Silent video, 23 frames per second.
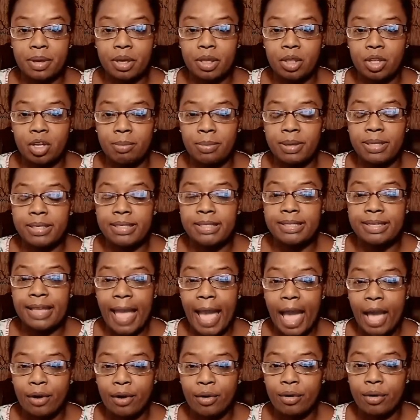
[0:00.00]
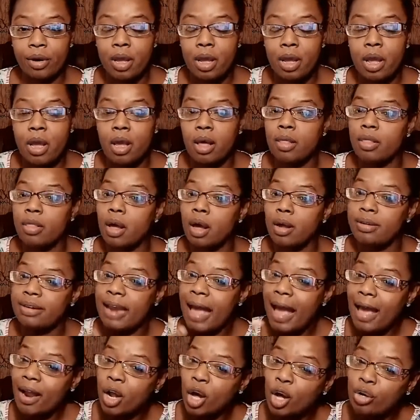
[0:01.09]
bit scattered, not
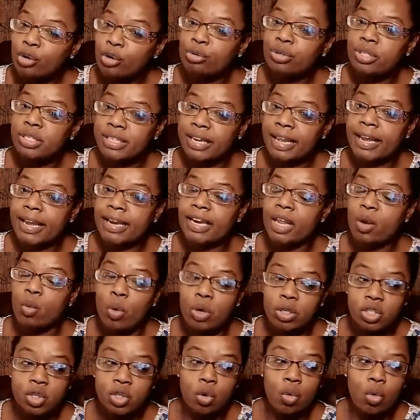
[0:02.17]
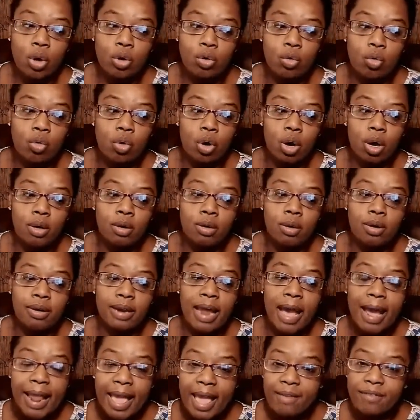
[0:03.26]
understanding what's going on, not
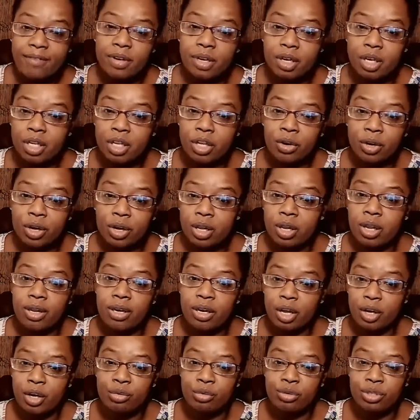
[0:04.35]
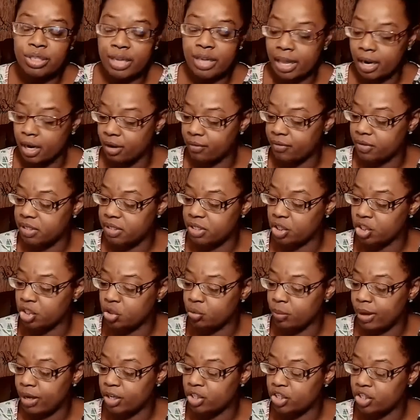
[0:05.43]
having a clear-cut understanding of a
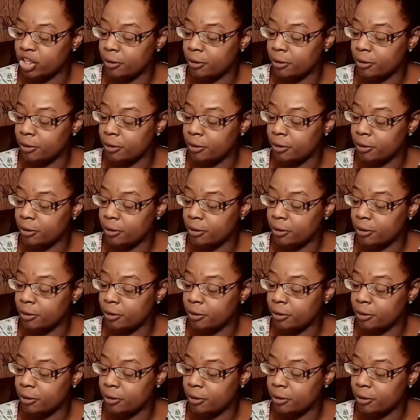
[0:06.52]
situation.